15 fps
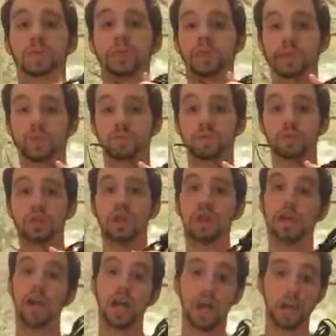PS4
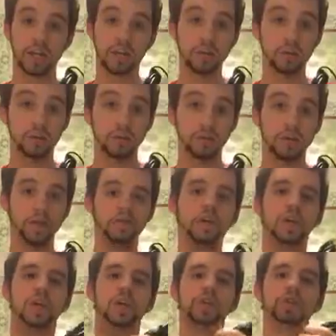like I do to make
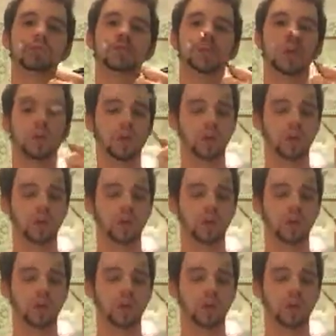videos,